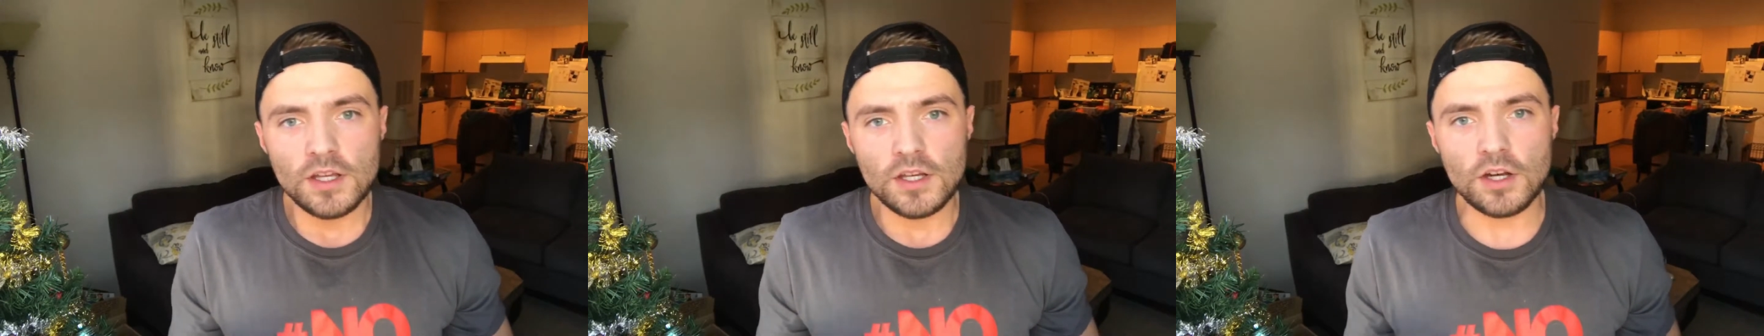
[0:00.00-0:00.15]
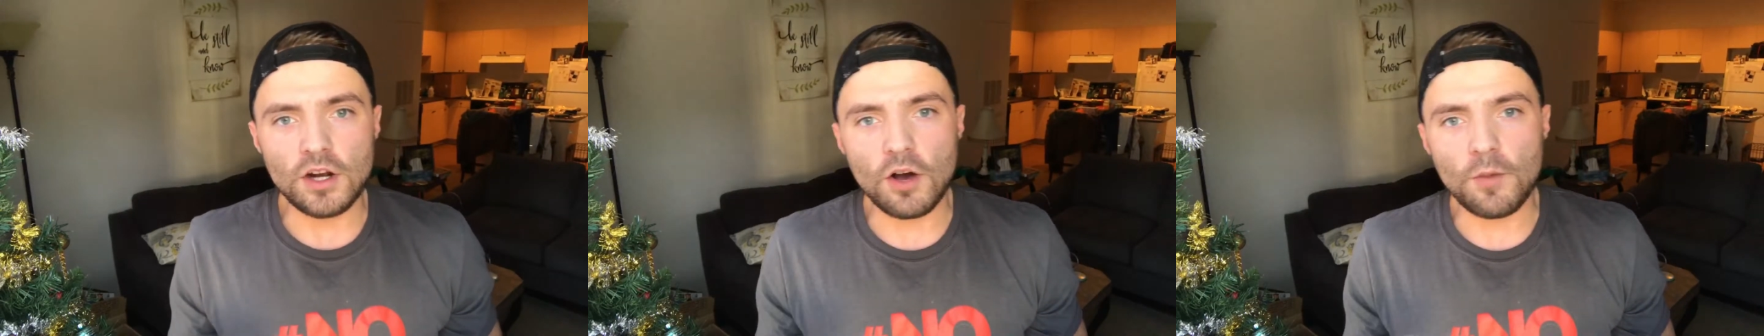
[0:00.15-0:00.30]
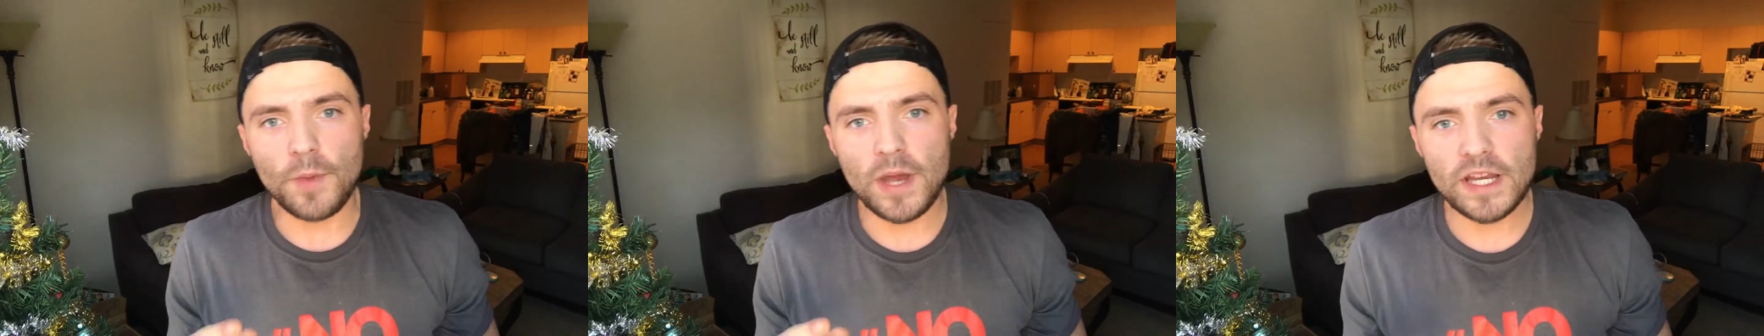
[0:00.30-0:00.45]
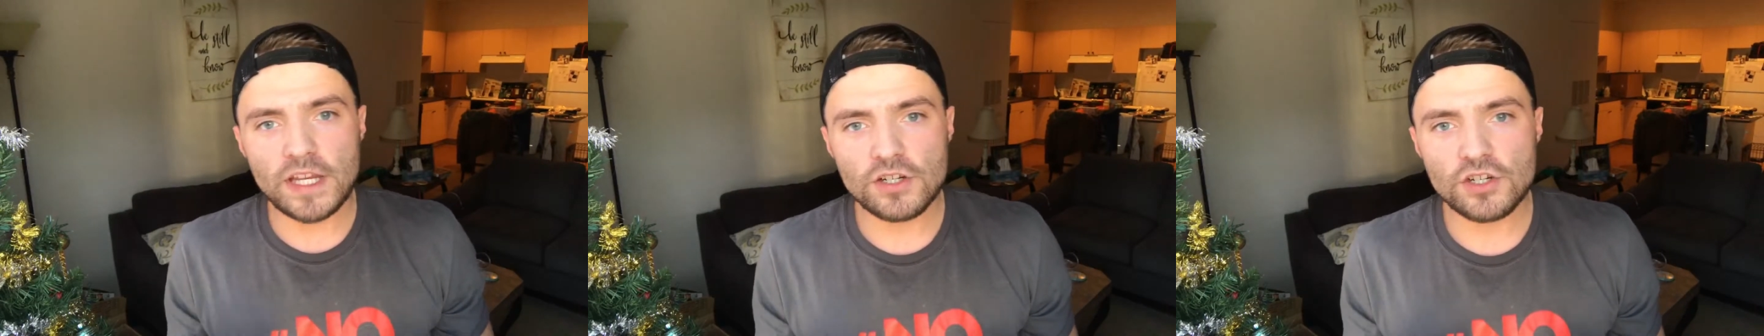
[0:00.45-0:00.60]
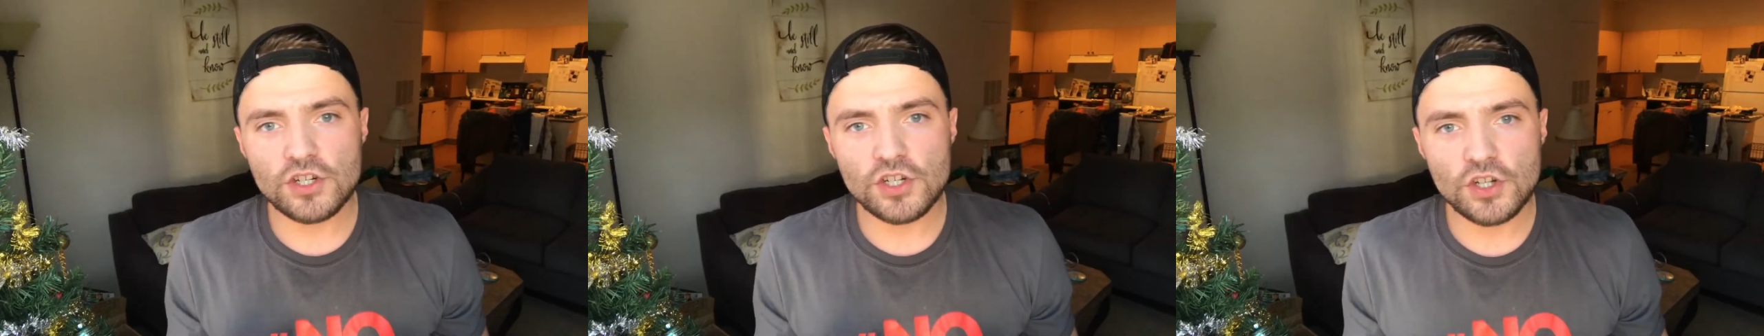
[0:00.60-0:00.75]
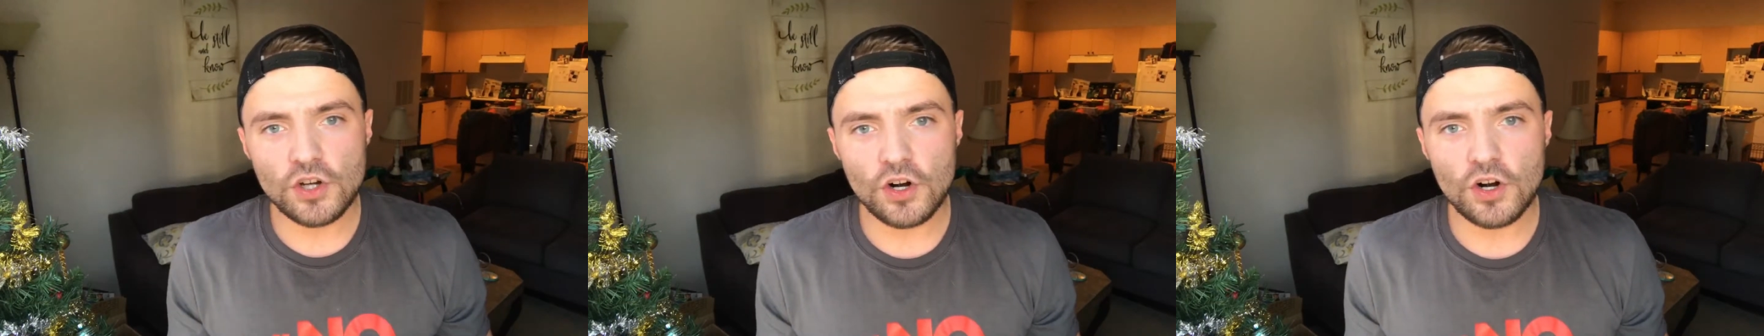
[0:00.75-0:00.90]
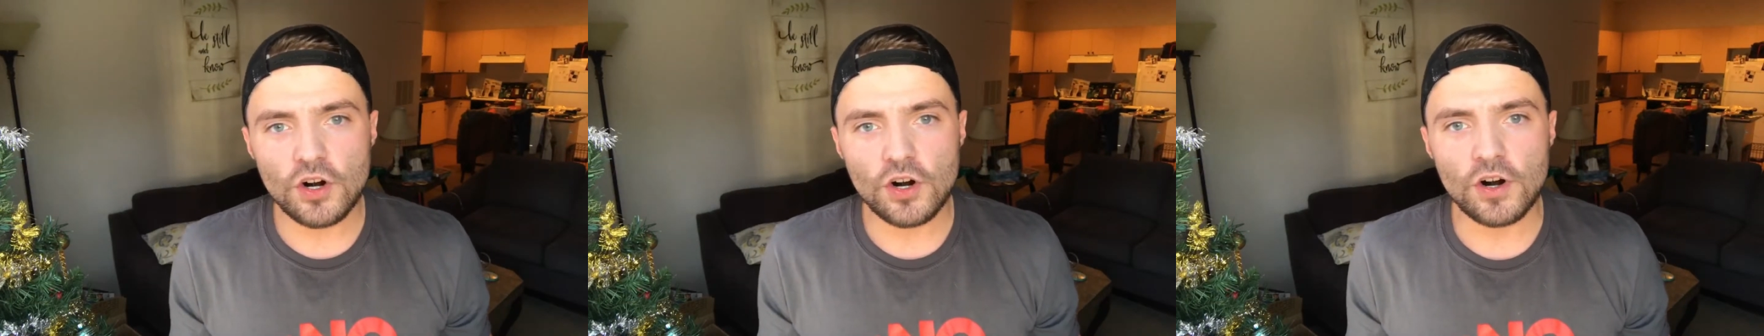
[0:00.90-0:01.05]
you know, making
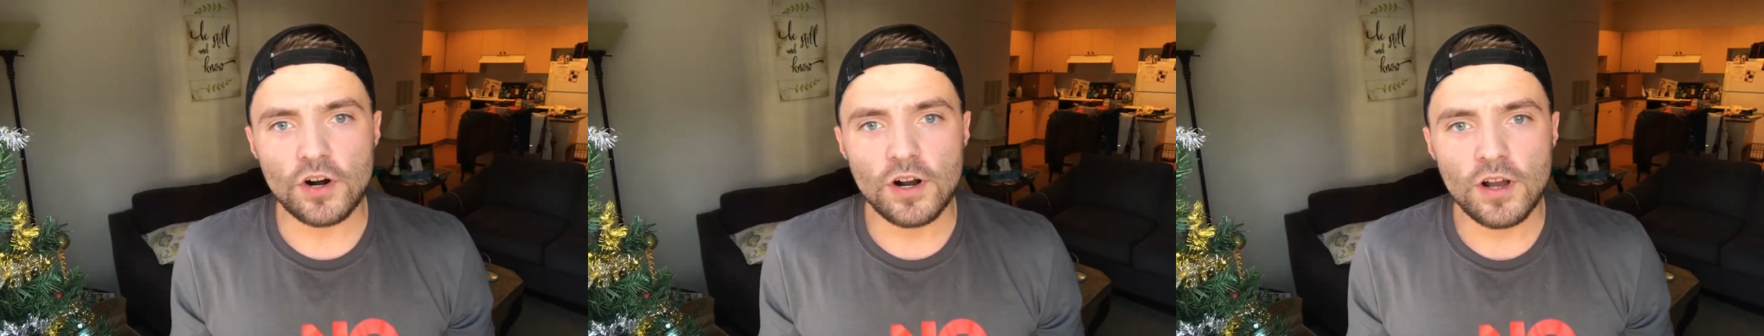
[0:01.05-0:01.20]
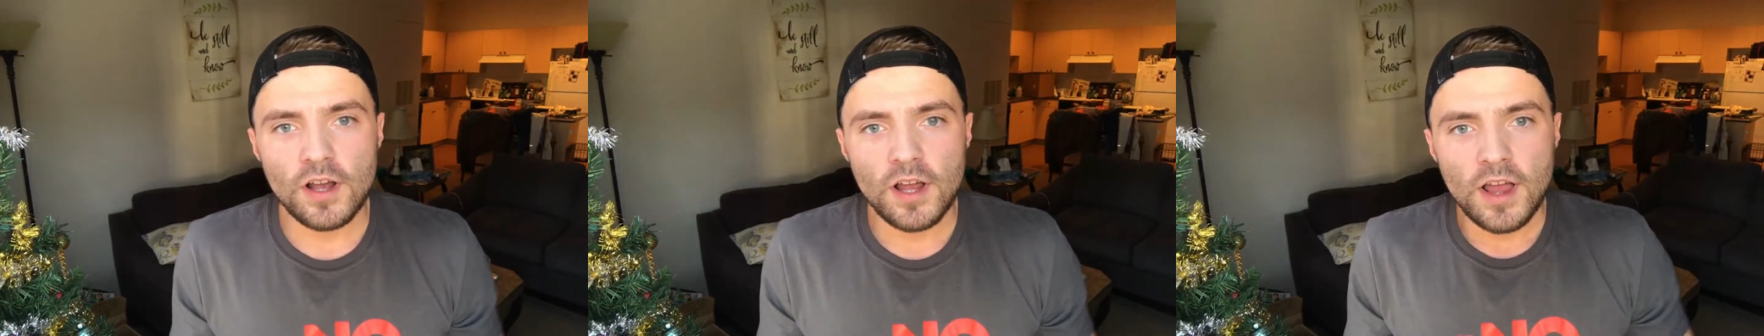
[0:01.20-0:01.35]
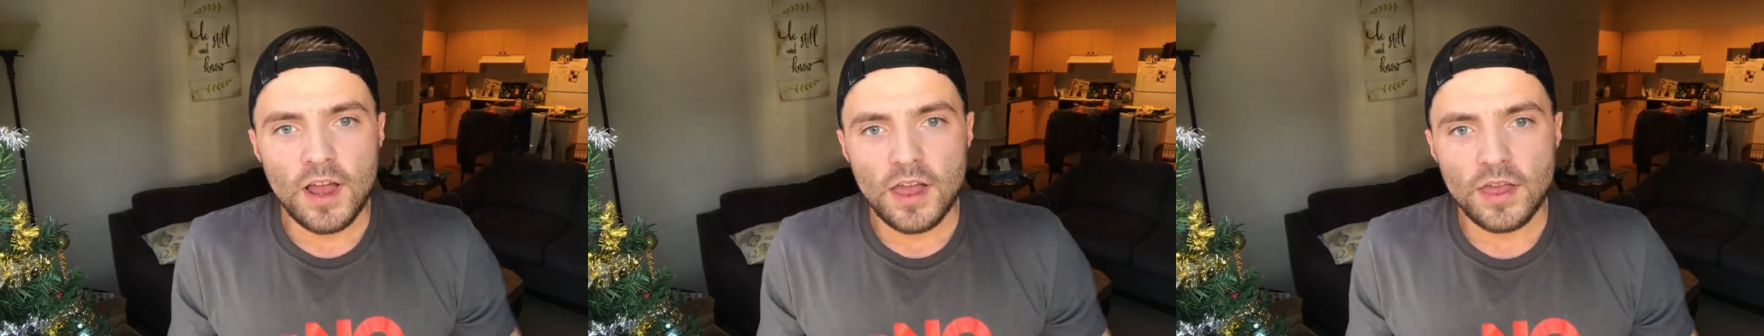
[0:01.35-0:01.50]
sure